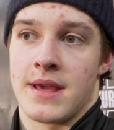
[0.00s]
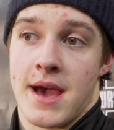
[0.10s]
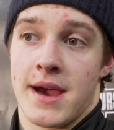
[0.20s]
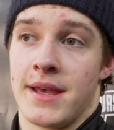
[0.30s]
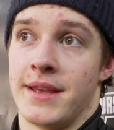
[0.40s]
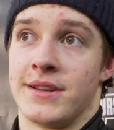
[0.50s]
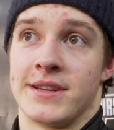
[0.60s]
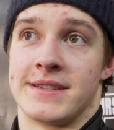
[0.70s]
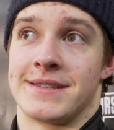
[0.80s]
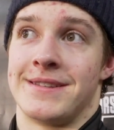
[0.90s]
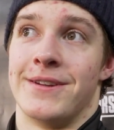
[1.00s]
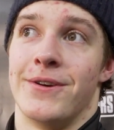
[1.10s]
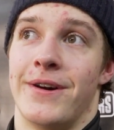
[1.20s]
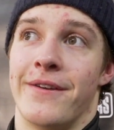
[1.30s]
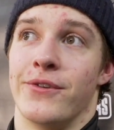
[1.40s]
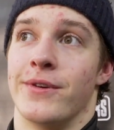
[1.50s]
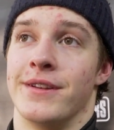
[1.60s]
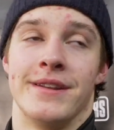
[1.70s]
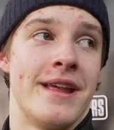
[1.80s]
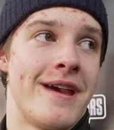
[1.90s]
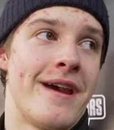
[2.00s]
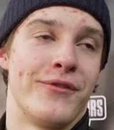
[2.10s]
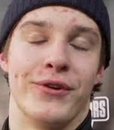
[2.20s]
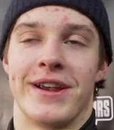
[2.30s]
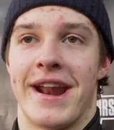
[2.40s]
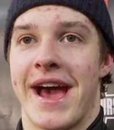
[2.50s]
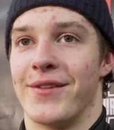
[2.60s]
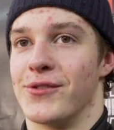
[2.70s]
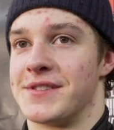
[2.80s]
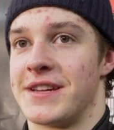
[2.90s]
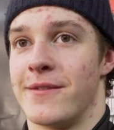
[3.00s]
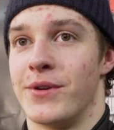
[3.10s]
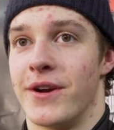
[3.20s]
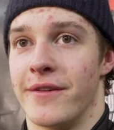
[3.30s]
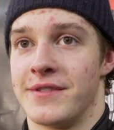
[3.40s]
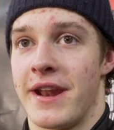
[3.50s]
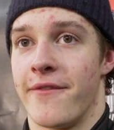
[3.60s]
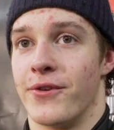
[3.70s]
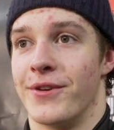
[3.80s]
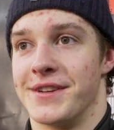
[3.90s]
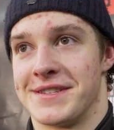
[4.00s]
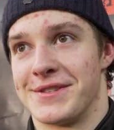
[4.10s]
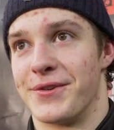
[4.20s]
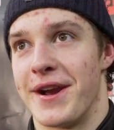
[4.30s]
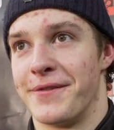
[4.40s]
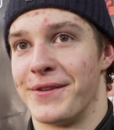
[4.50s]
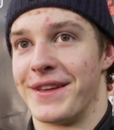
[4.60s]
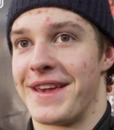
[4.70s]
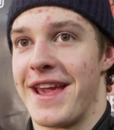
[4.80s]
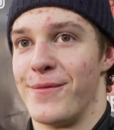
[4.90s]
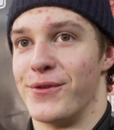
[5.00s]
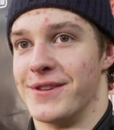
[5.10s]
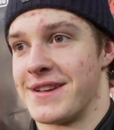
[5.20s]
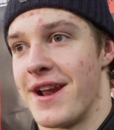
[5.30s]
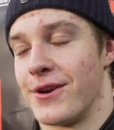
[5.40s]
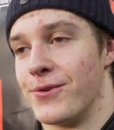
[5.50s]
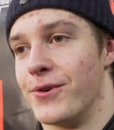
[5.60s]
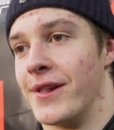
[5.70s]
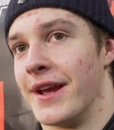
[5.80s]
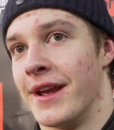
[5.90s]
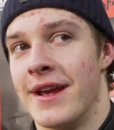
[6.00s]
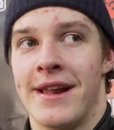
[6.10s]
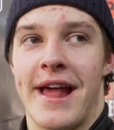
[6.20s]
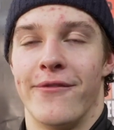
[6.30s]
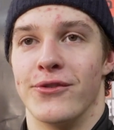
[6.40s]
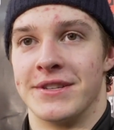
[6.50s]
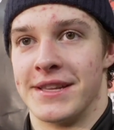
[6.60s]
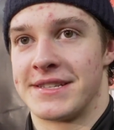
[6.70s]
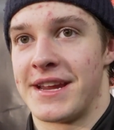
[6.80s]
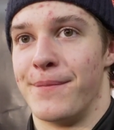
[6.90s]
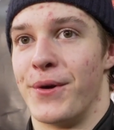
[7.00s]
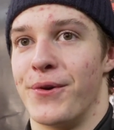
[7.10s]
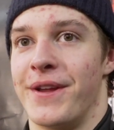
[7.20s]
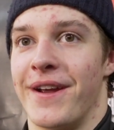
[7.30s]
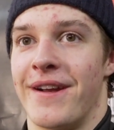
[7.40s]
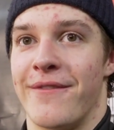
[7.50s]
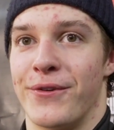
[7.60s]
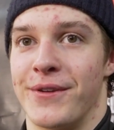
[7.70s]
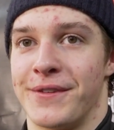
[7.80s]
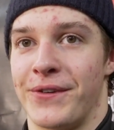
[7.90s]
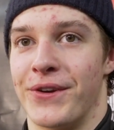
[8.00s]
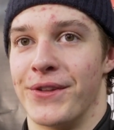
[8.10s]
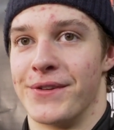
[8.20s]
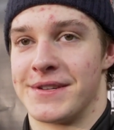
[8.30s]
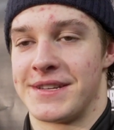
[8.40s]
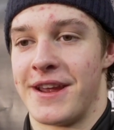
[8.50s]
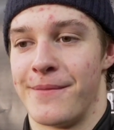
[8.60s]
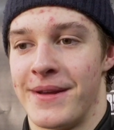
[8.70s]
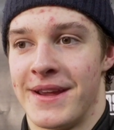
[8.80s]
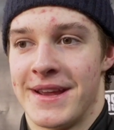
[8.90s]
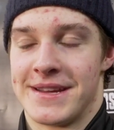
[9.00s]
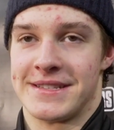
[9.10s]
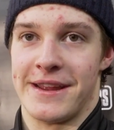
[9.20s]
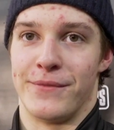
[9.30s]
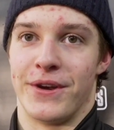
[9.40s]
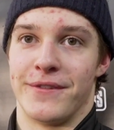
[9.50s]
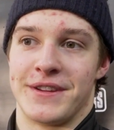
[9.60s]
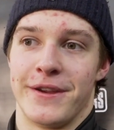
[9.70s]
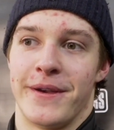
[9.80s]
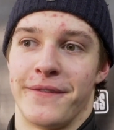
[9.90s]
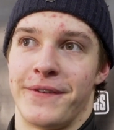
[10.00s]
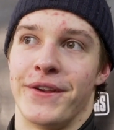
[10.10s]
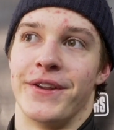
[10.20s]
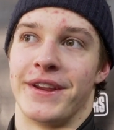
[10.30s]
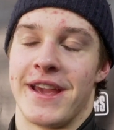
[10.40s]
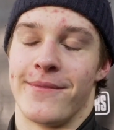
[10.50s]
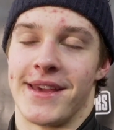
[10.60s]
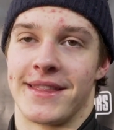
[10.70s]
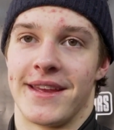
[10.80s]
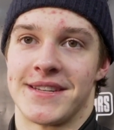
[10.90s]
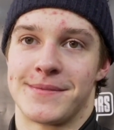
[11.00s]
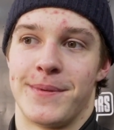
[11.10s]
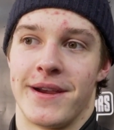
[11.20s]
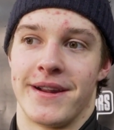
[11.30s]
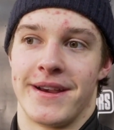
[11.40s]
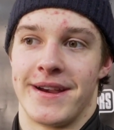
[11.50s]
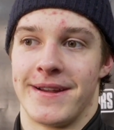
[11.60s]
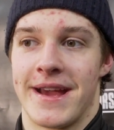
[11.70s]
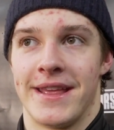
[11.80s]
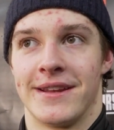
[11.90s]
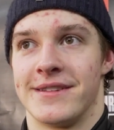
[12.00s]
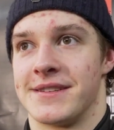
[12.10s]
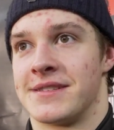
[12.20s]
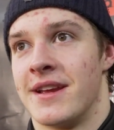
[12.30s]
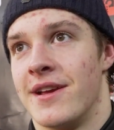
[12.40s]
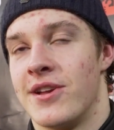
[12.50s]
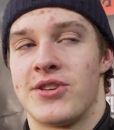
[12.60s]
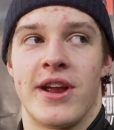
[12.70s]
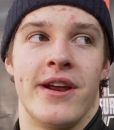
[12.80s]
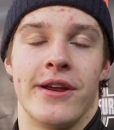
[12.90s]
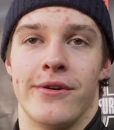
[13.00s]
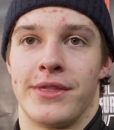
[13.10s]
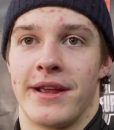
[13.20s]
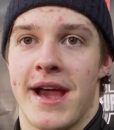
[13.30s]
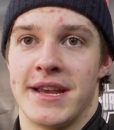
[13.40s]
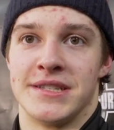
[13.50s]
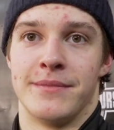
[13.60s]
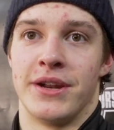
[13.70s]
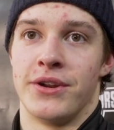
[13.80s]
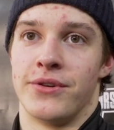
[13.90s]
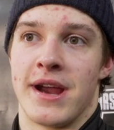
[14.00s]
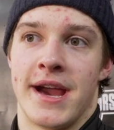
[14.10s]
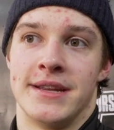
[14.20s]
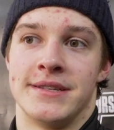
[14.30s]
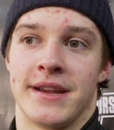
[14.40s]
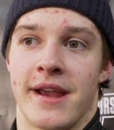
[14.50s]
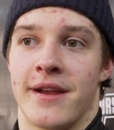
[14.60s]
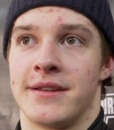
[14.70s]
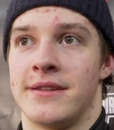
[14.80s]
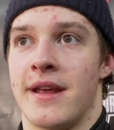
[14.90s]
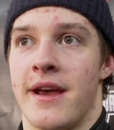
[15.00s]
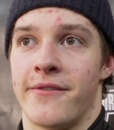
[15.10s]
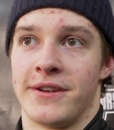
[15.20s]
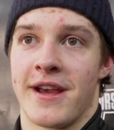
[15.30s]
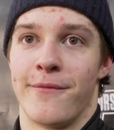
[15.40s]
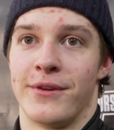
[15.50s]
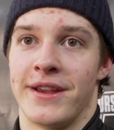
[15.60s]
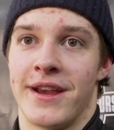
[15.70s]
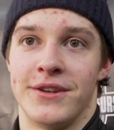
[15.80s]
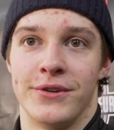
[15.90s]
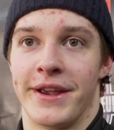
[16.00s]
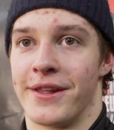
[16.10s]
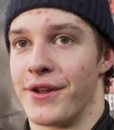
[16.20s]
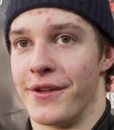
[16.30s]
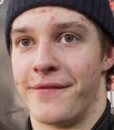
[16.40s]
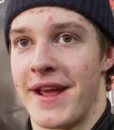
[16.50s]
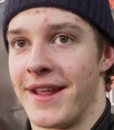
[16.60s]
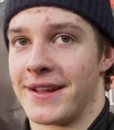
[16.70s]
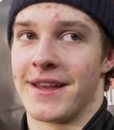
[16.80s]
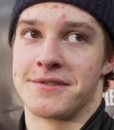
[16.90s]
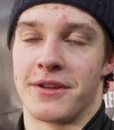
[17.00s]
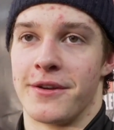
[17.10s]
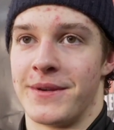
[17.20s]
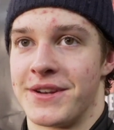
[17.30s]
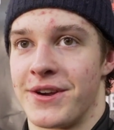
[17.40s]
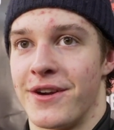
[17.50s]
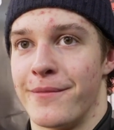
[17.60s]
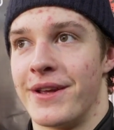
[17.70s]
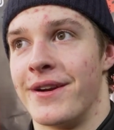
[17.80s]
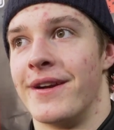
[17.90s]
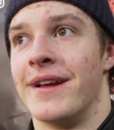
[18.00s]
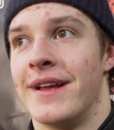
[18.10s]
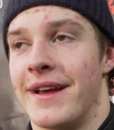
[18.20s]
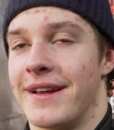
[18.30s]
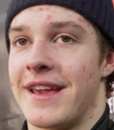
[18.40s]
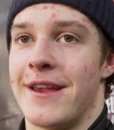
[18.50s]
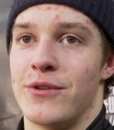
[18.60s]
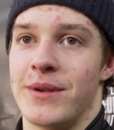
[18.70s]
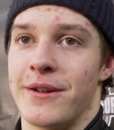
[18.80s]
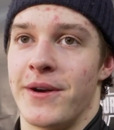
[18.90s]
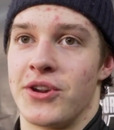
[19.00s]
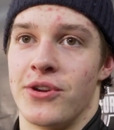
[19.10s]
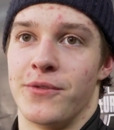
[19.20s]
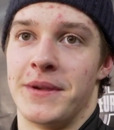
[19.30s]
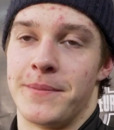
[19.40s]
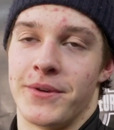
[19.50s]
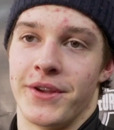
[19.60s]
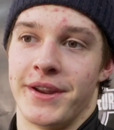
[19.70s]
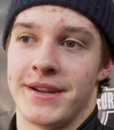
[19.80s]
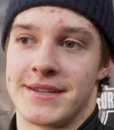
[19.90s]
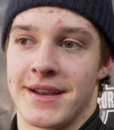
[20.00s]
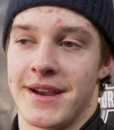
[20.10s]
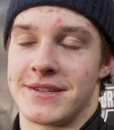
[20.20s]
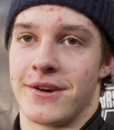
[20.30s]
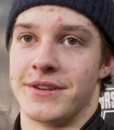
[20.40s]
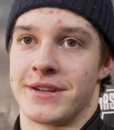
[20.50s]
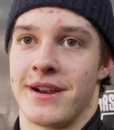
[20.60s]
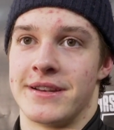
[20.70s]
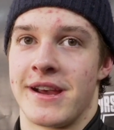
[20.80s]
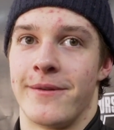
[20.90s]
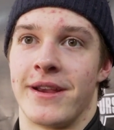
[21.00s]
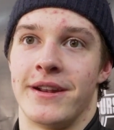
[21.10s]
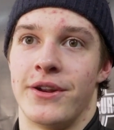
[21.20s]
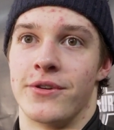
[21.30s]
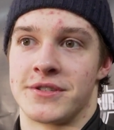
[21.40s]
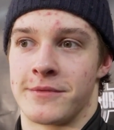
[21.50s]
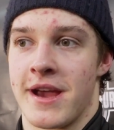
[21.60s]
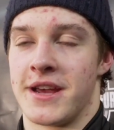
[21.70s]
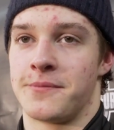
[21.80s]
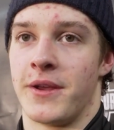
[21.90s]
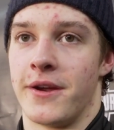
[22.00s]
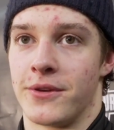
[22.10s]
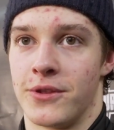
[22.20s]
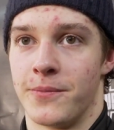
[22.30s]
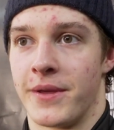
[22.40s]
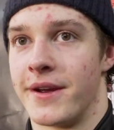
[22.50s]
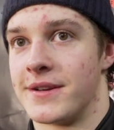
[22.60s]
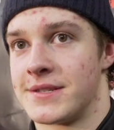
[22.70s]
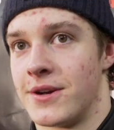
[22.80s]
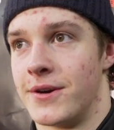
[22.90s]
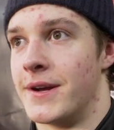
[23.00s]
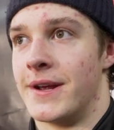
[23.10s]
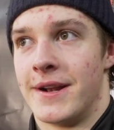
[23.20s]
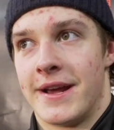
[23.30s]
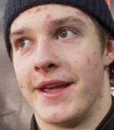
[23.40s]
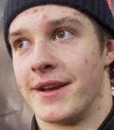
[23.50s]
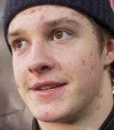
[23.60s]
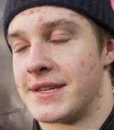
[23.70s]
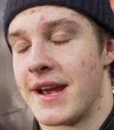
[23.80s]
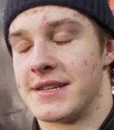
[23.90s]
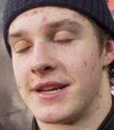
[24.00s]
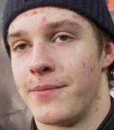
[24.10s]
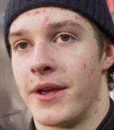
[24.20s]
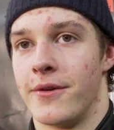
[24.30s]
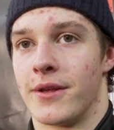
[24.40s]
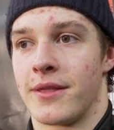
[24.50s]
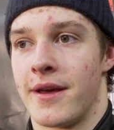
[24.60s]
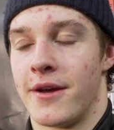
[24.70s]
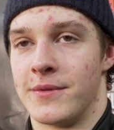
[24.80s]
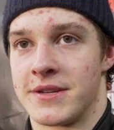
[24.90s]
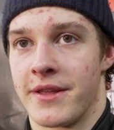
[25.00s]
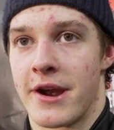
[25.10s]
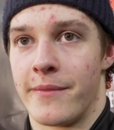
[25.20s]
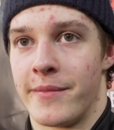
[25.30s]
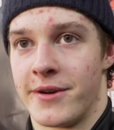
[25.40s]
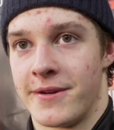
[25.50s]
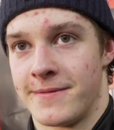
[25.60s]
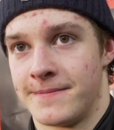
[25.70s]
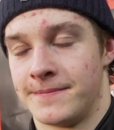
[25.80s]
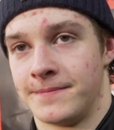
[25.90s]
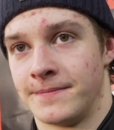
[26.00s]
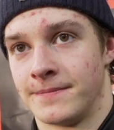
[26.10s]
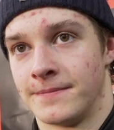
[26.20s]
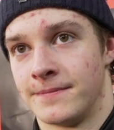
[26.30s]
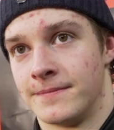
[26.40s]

Yeah, I think just you know everyone, everyone kind of having those same nerves, and everyone just so ready for the game. It was kind of cool. Like everyone's in the same boat here. Everyone's feeling those same same nerves that you might feel in a game like this. But uh, I think just sharing it with the guys and meeting new guys. Like I got every time we uh, do like a little event like this, whether it be a tournament or a game, you meet a bunch of new people, and it's uh, it's always a great time getting to know some guys, playing with new players. So I think just the guys I play with uh, will be something I remember what was it like